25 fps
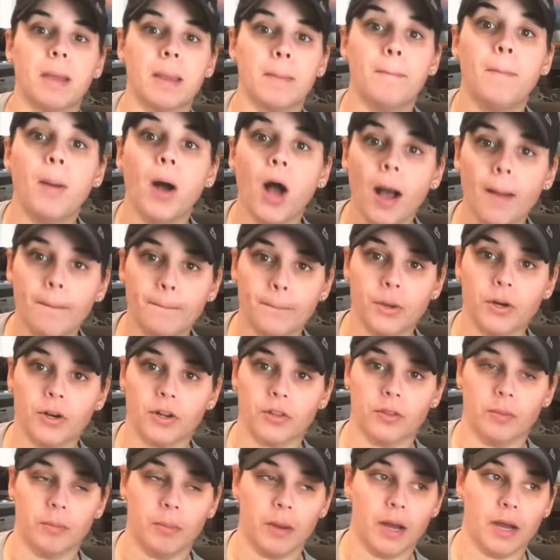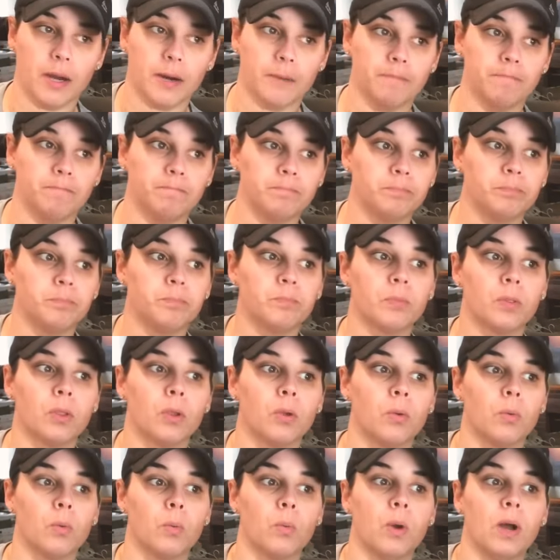my pot burned on the bottom.
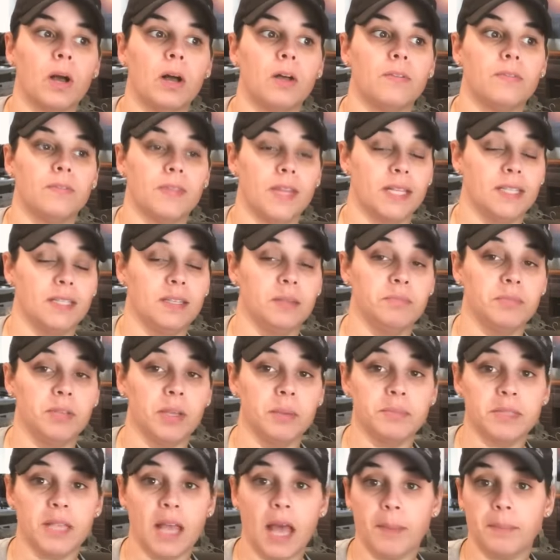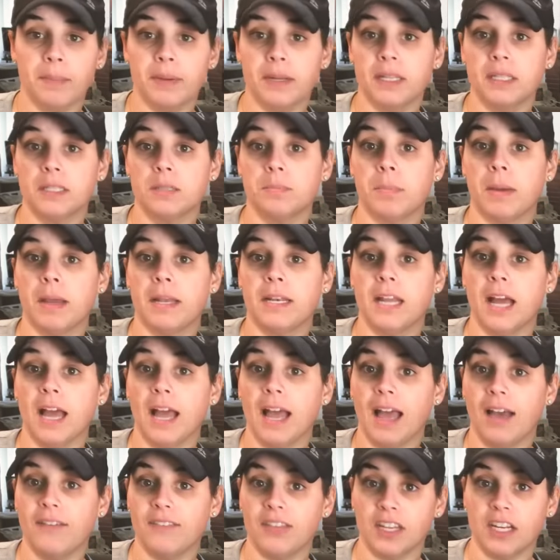Well, that's sometimes happening by not
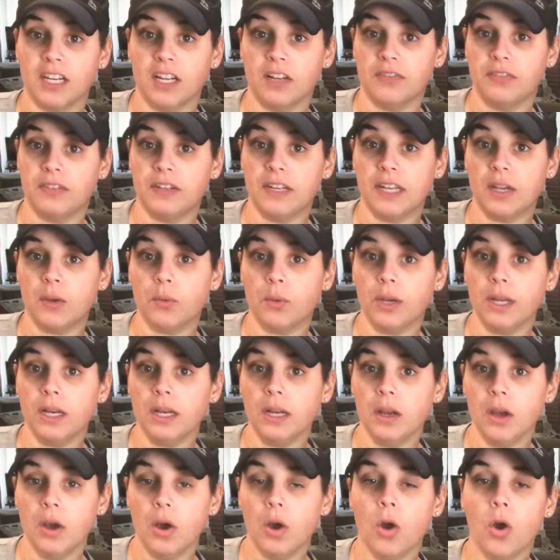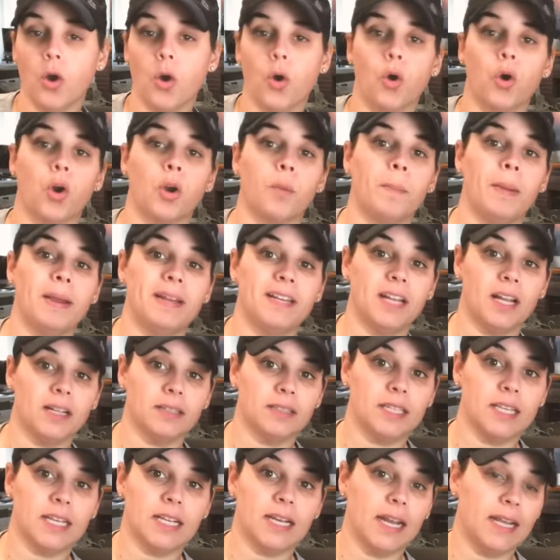having enough liquid or by
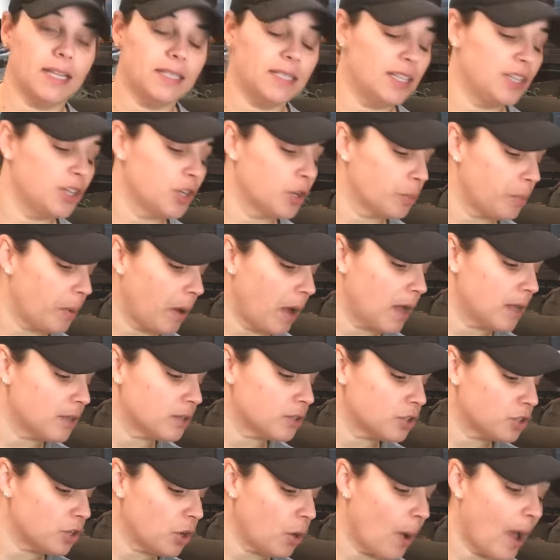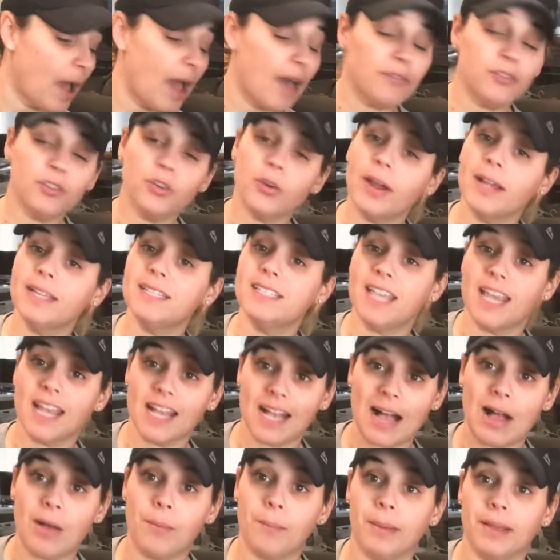not deglazing your pot. So after I
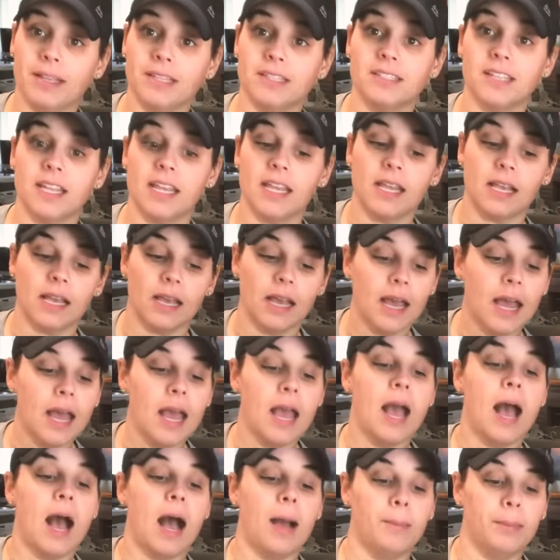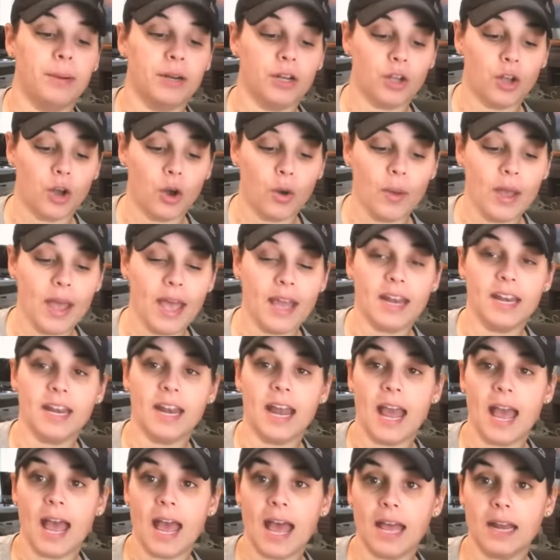take out my steak, I'm going to go ahead
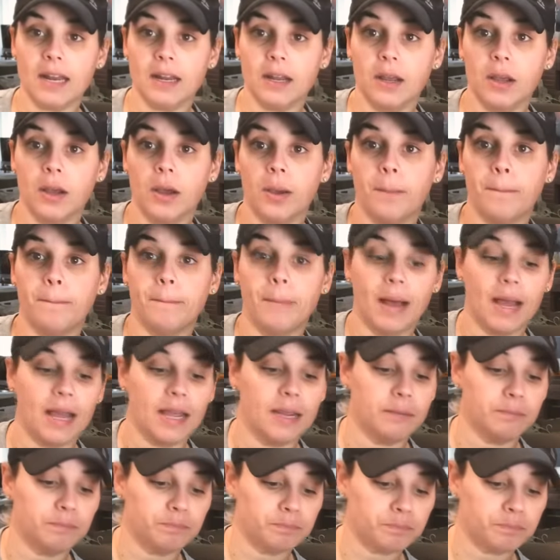and add my